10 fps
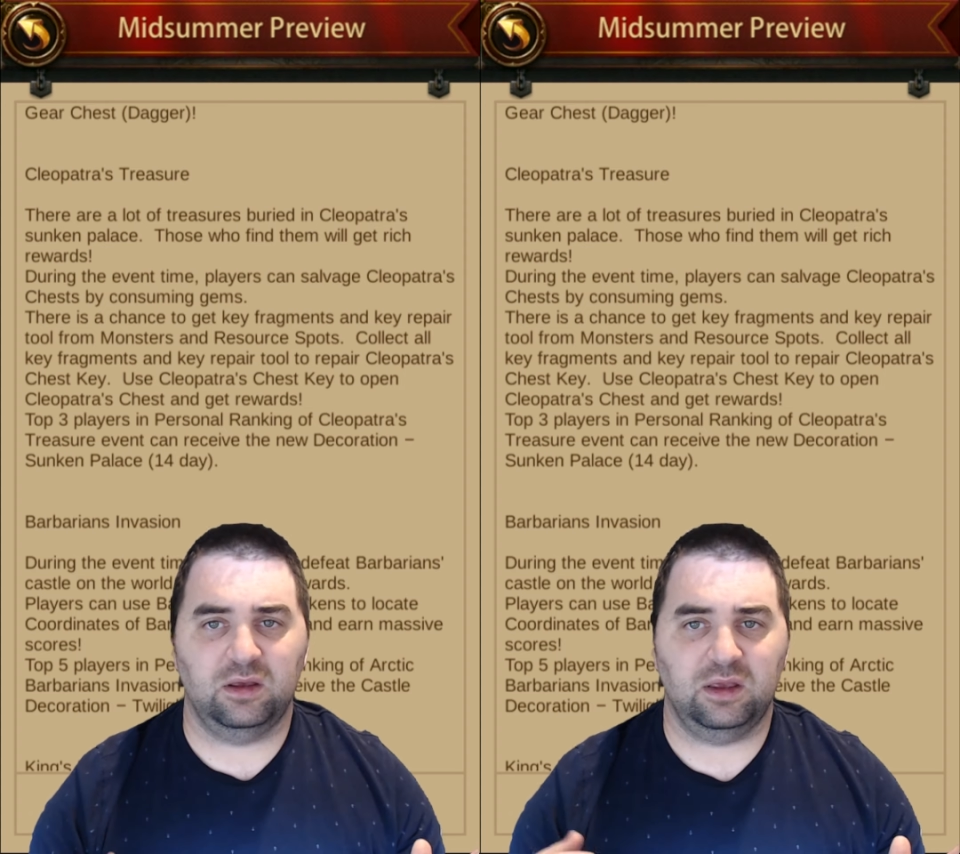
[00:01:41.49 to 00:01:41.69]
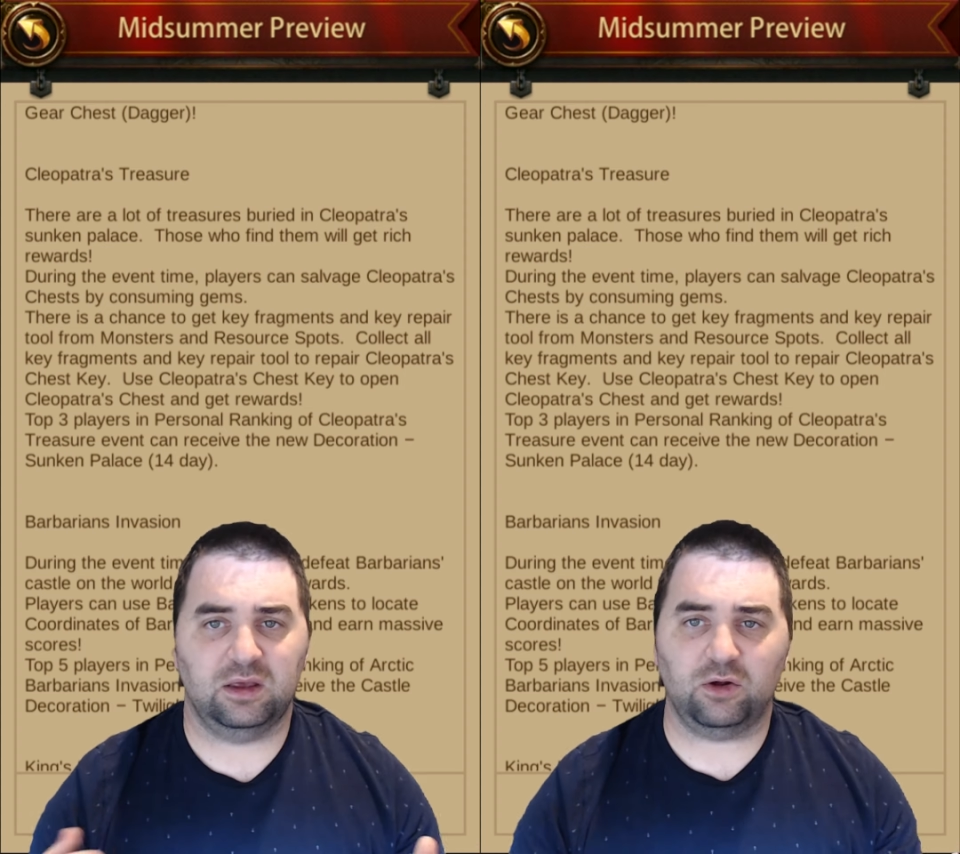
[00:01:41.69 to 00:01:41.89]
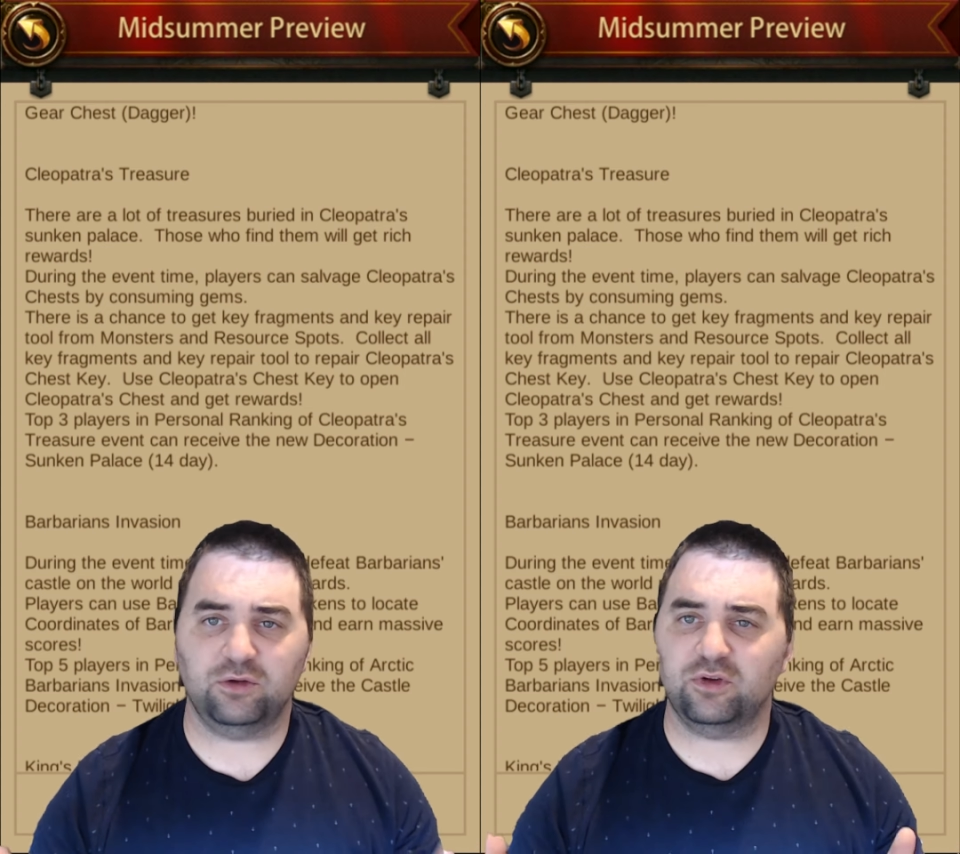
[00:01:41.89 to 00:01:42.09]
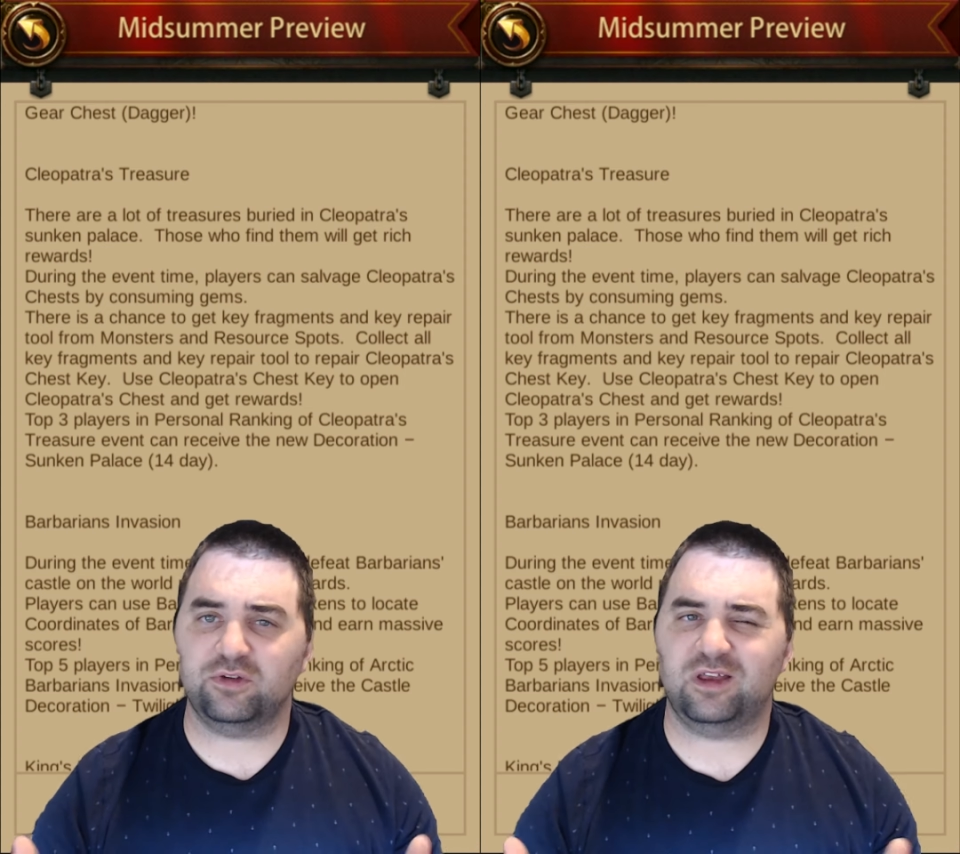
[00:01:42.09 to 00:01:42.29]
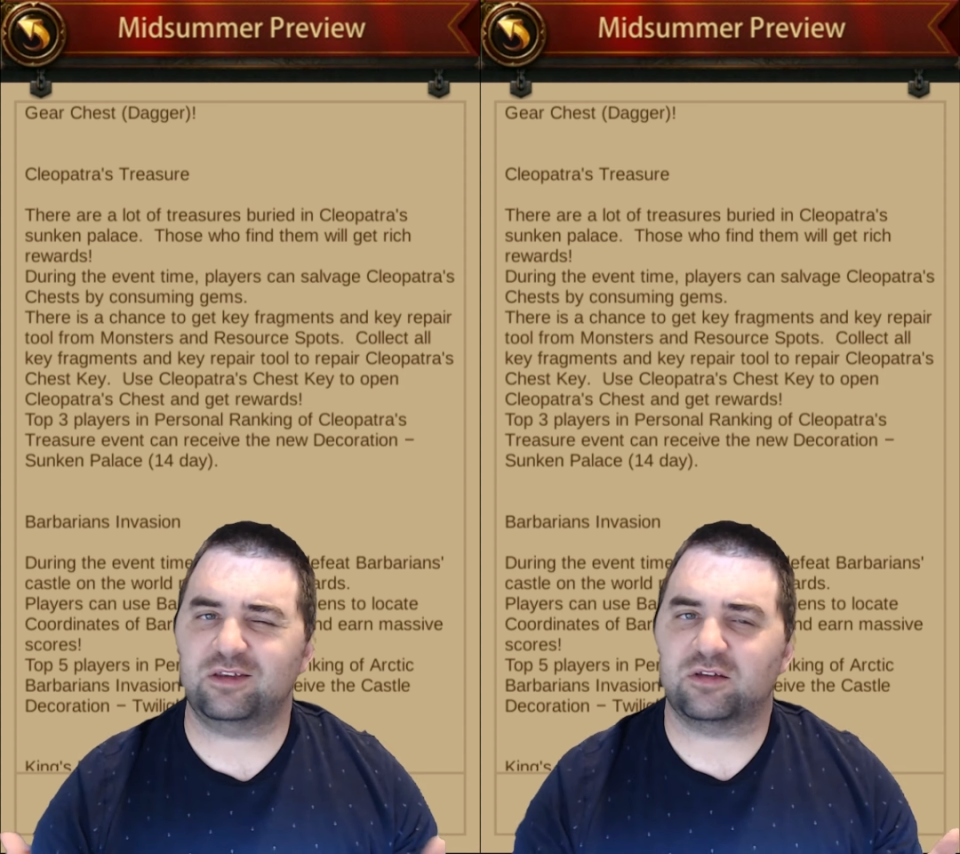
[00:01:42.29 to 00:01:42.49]
It also
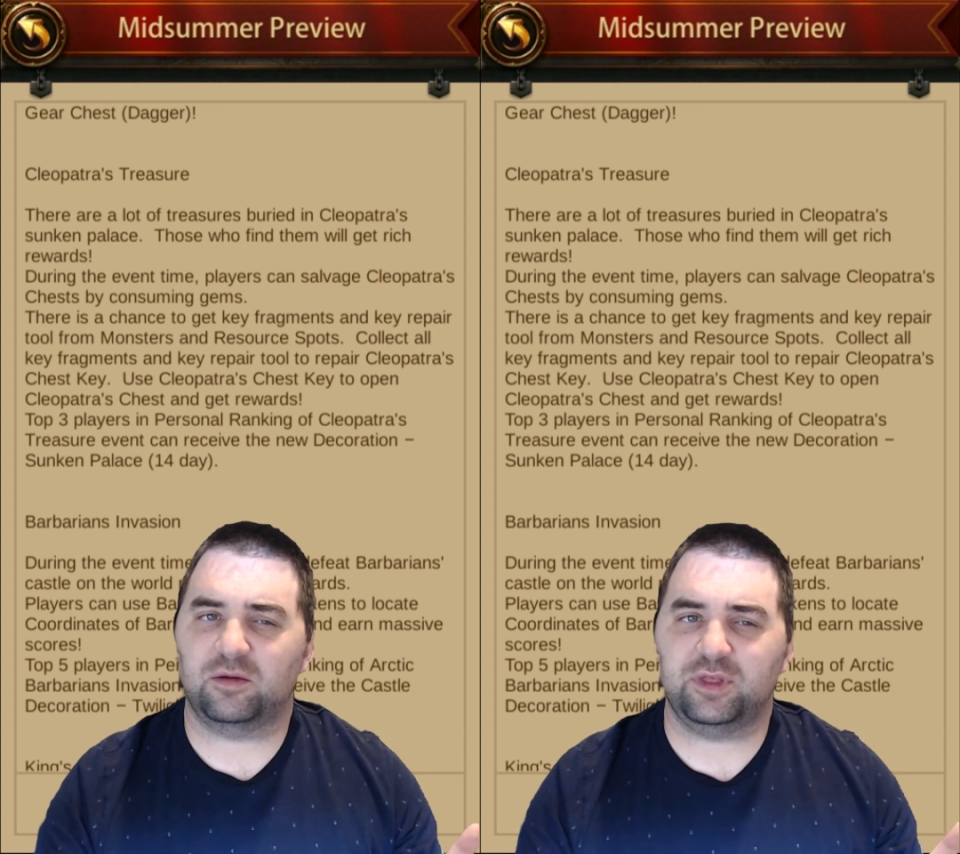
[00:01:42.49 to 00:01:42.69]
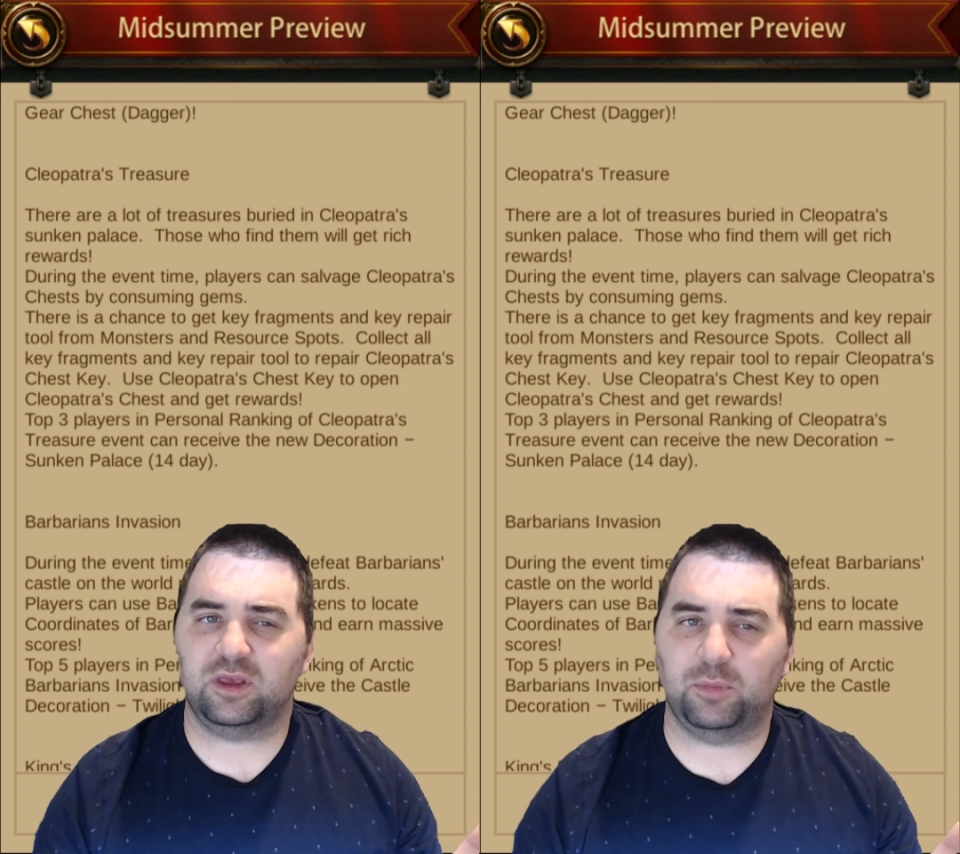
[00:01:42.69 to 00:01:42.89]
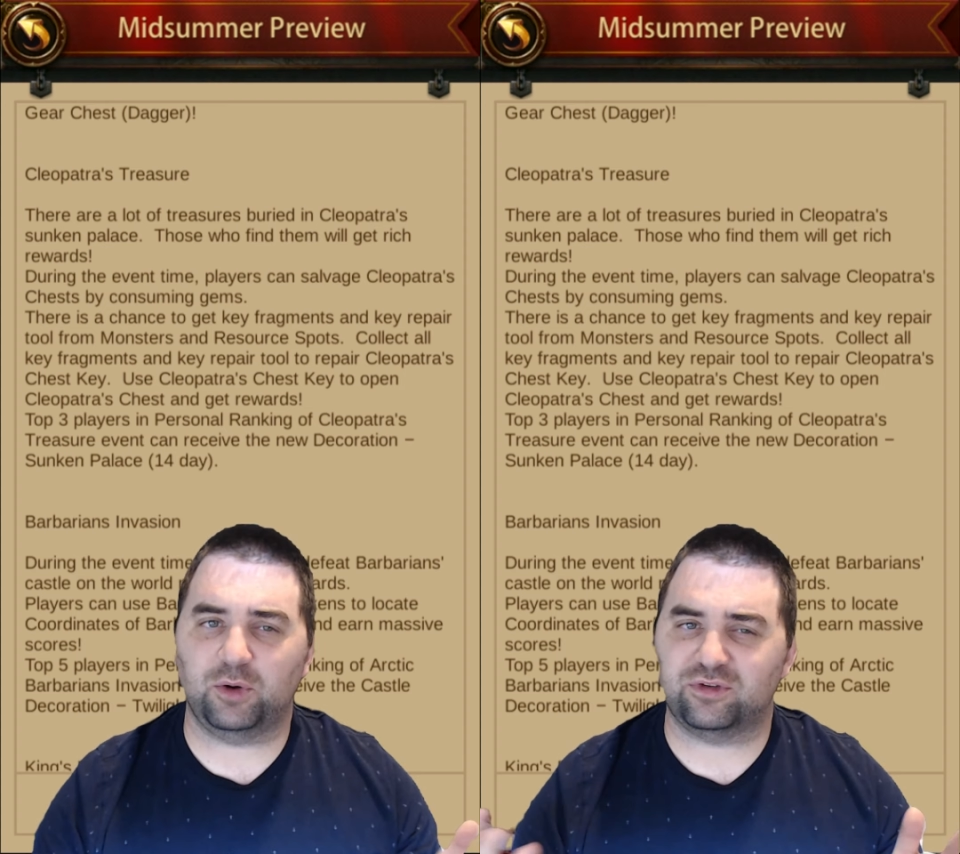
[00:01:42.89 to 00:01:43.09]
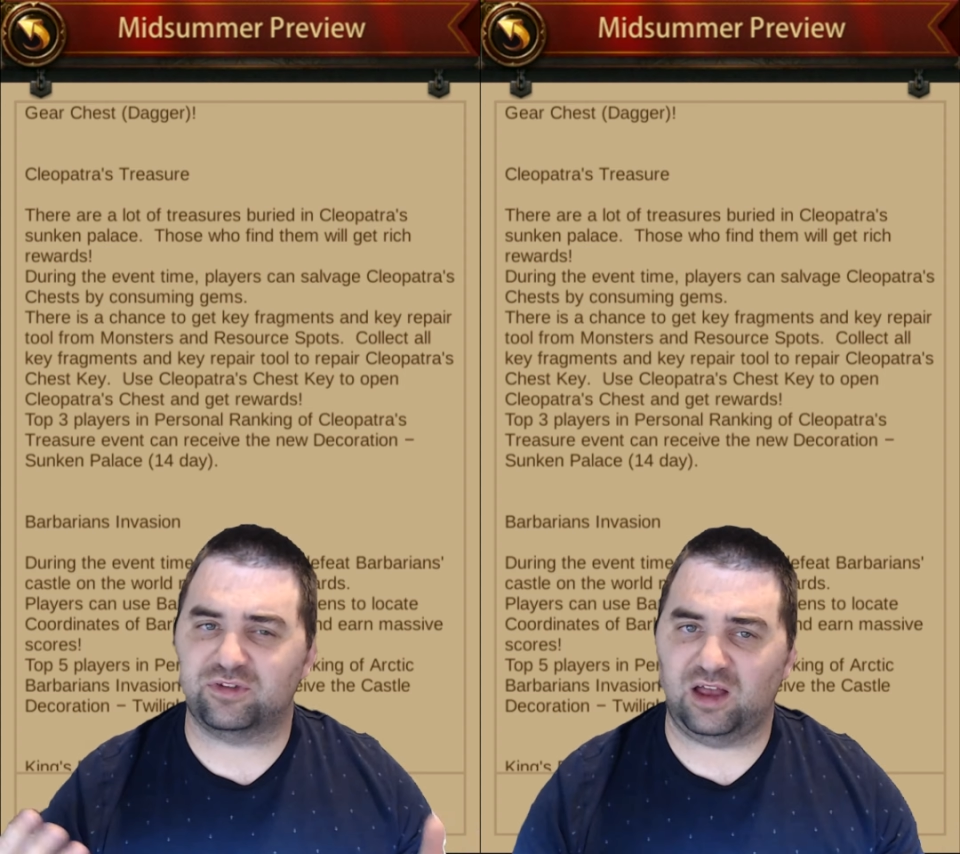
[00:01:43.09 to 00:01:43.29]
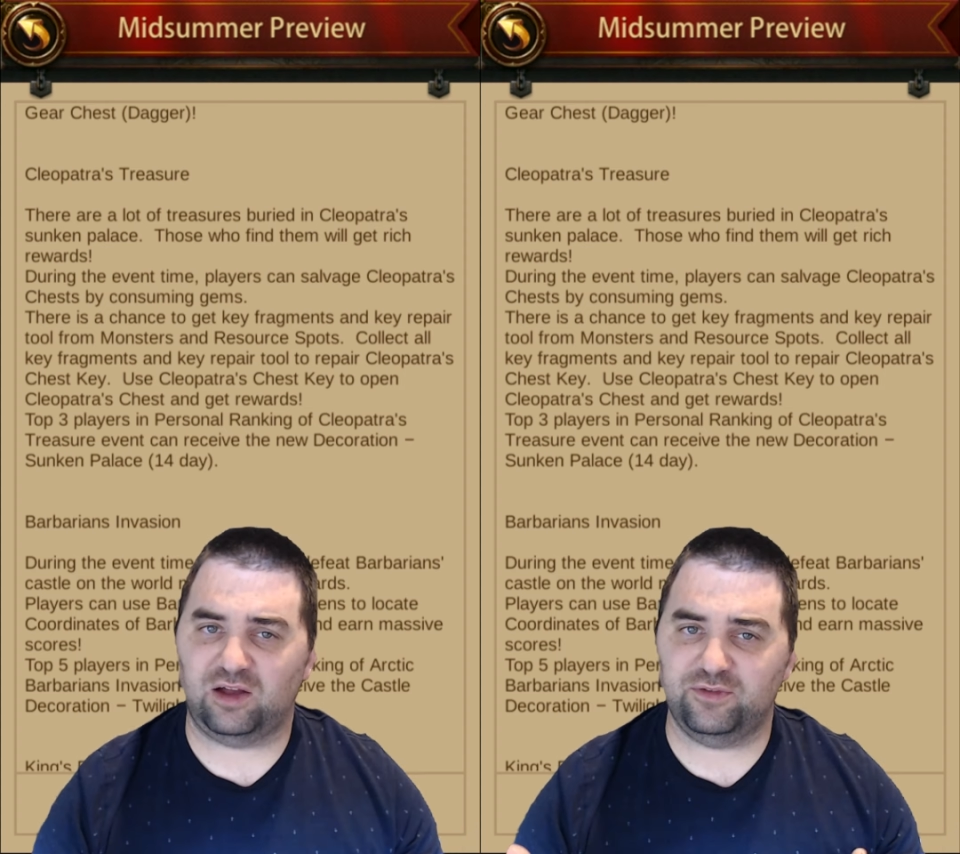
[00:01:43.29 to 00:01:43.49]
says something about
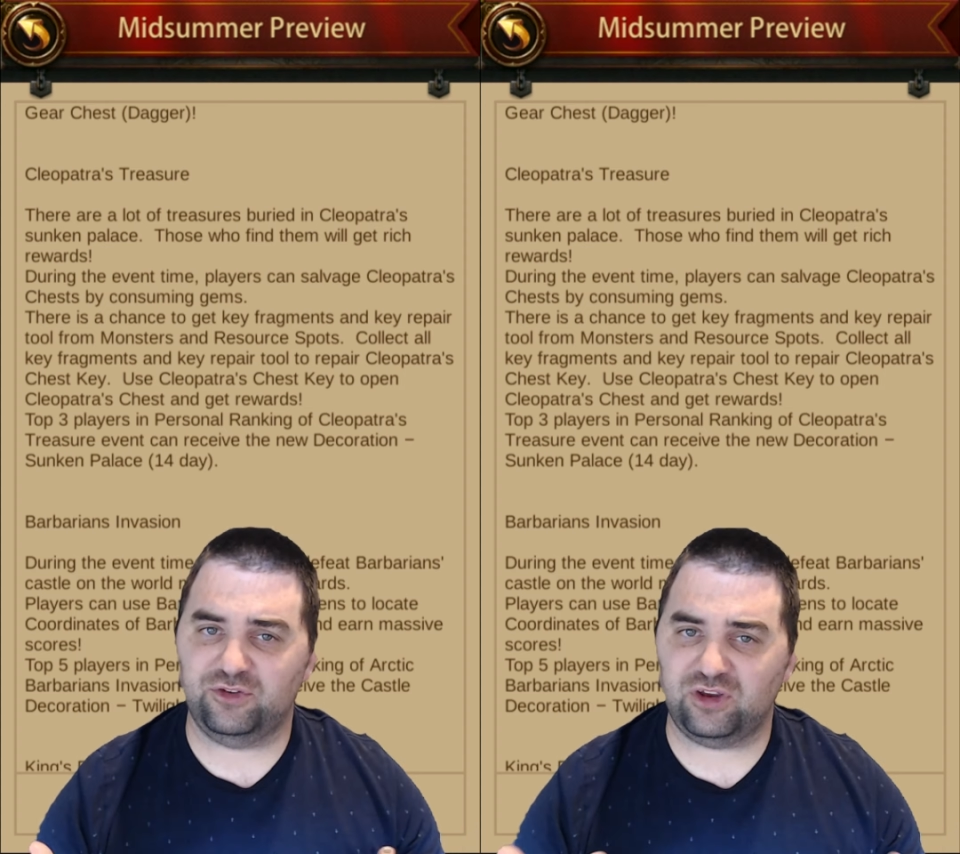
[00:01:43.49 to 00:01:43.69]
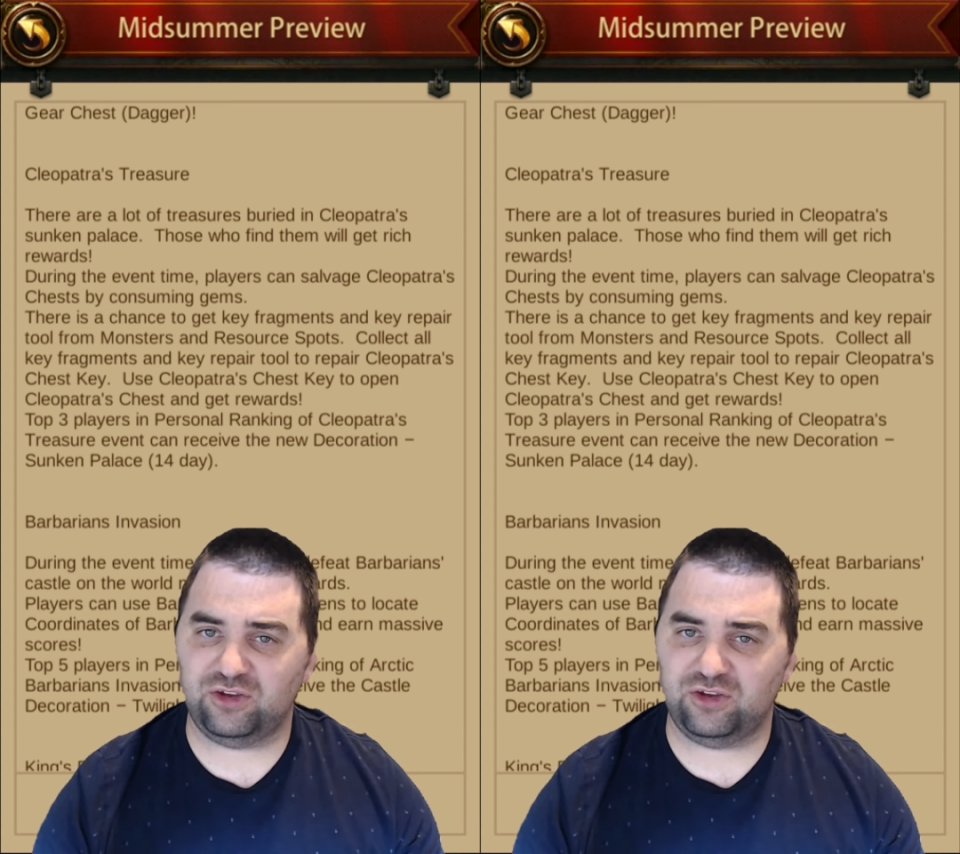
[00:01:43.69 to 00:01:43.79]
salvaging